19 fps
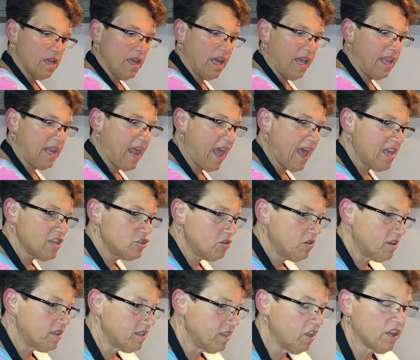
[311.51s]
And as you
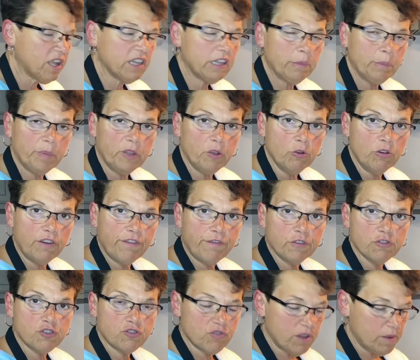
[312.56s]
can look at the beautiful
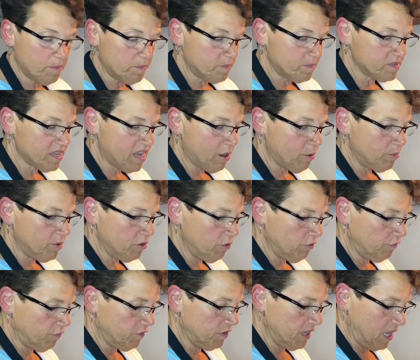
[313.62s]
shrimps, how
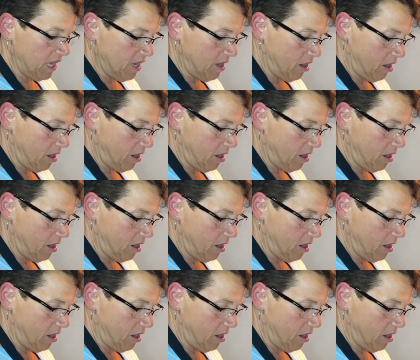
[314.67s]
beautiful they are.